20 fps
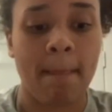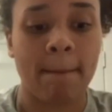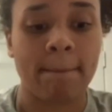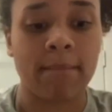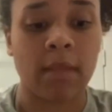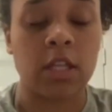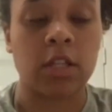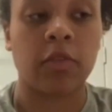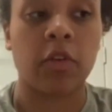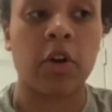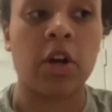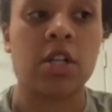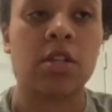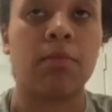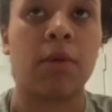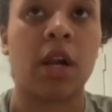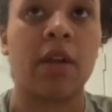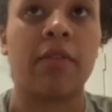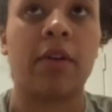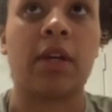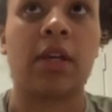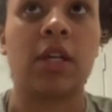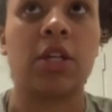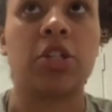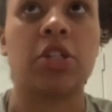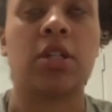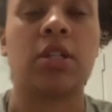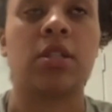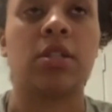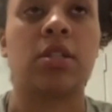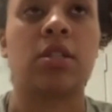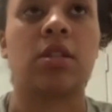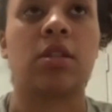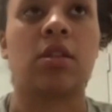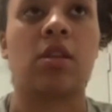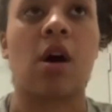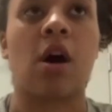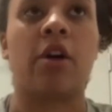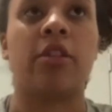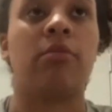As far as modifications,
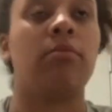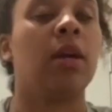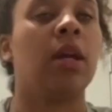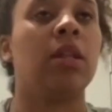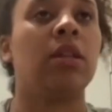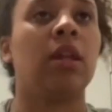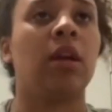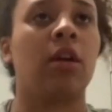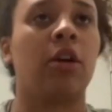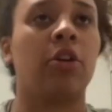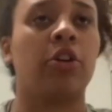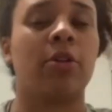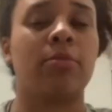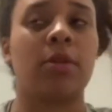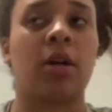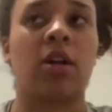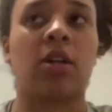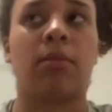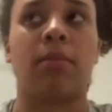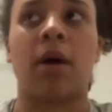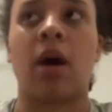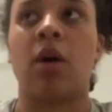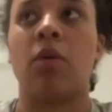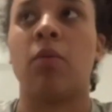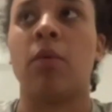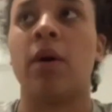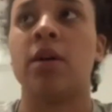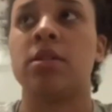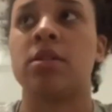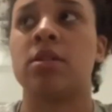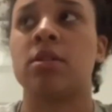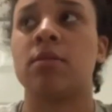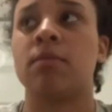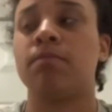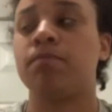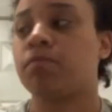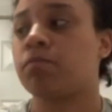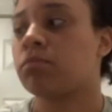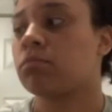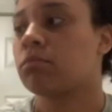the main thing our group talked about was,
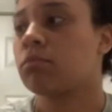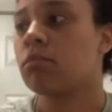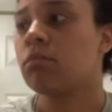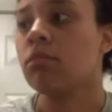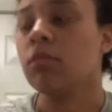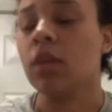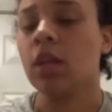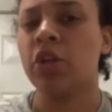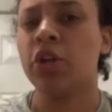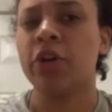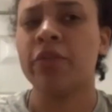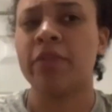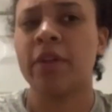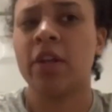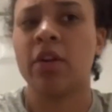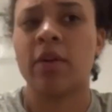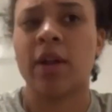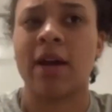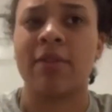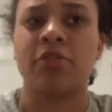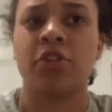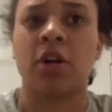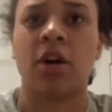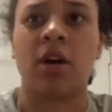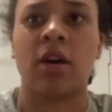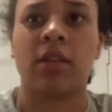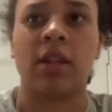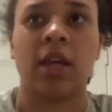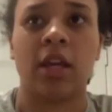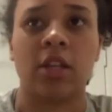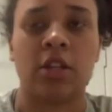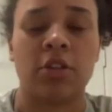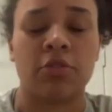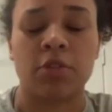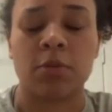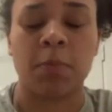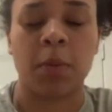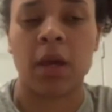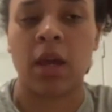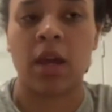they don't have chalk, they can
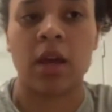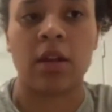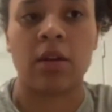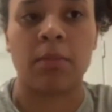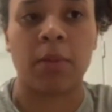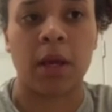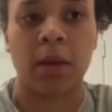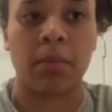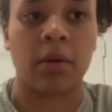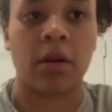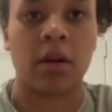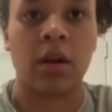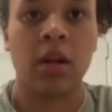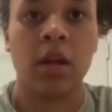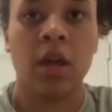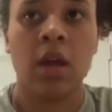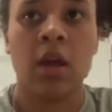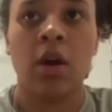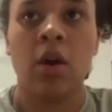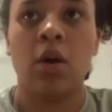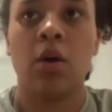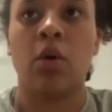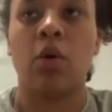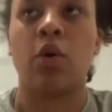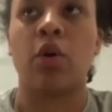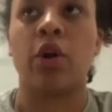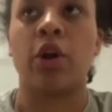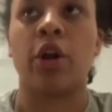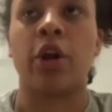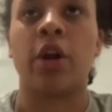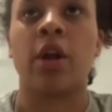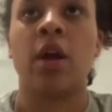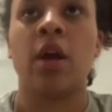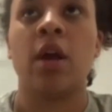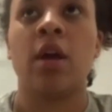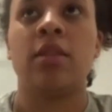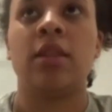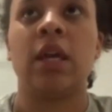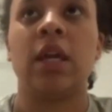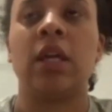use pen, paper, or
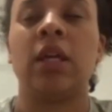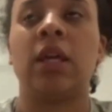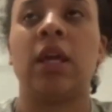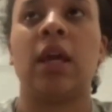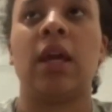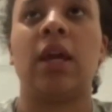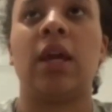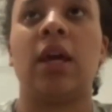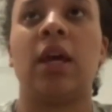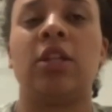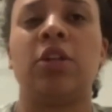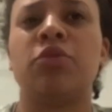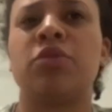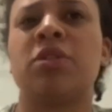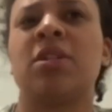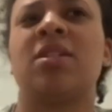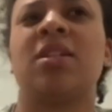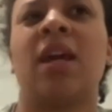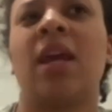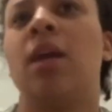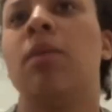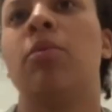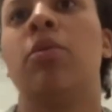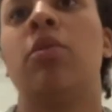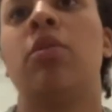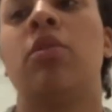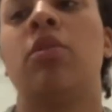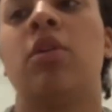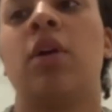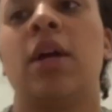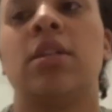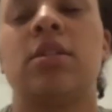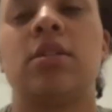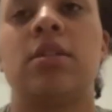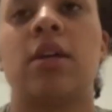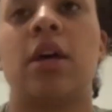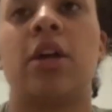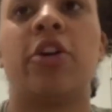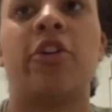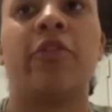they can use a table
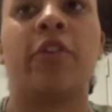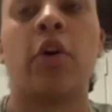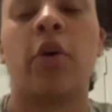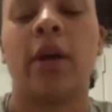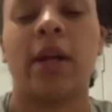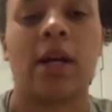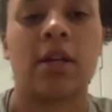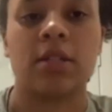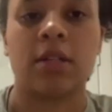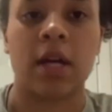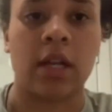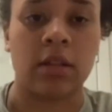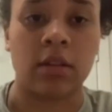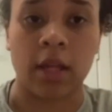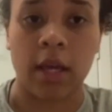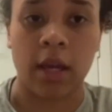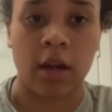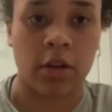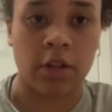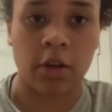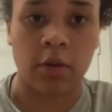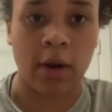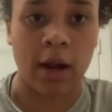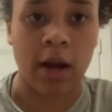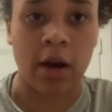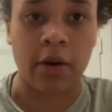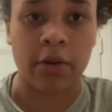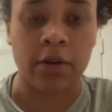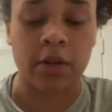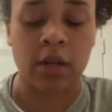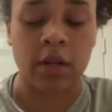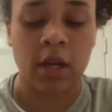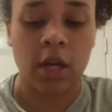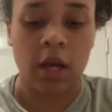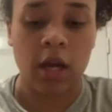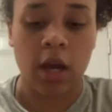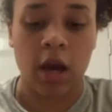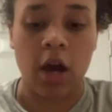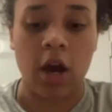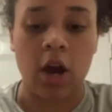instead of going outside and laying on the ground,
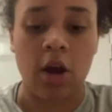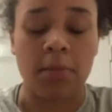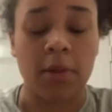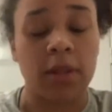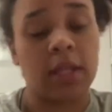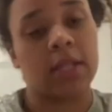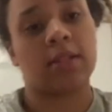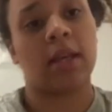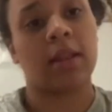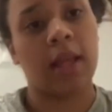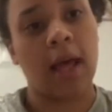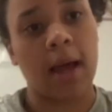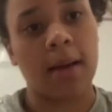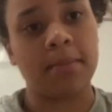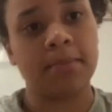and things like that.